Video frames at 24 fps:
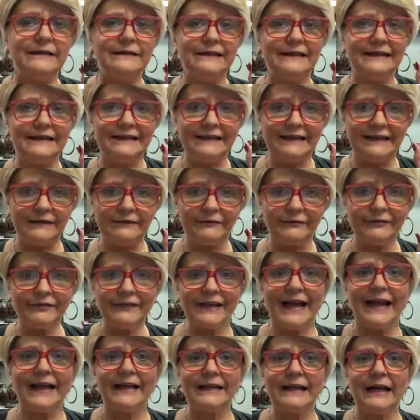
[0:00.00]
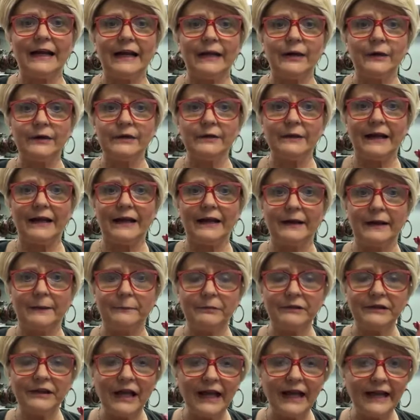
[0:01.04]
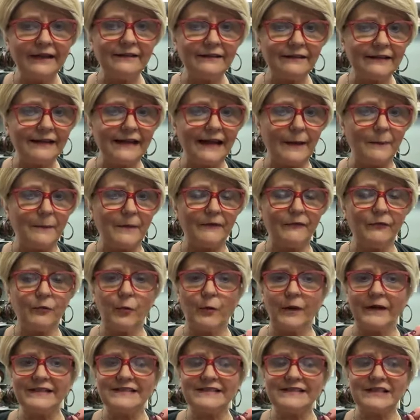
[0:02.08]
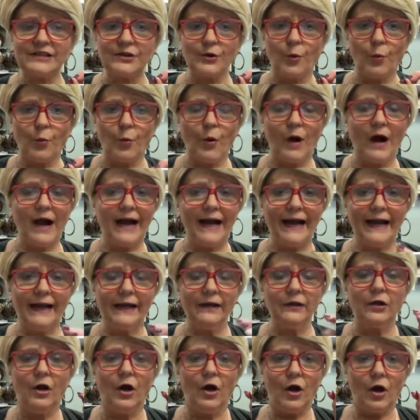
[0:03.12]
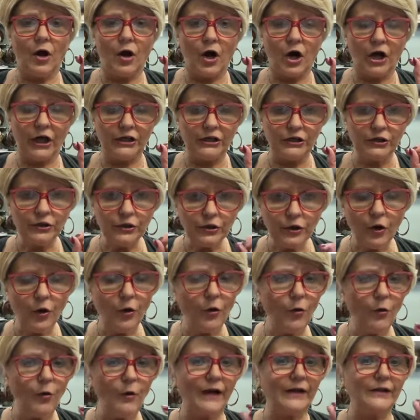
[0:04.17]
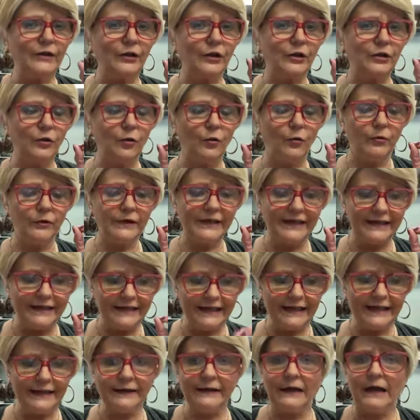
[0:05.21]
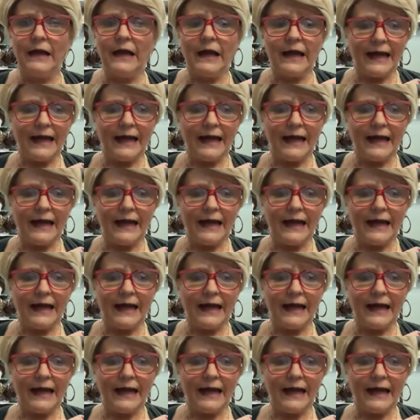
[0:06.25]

They need flat iron applied to them every once in a while on a low heat.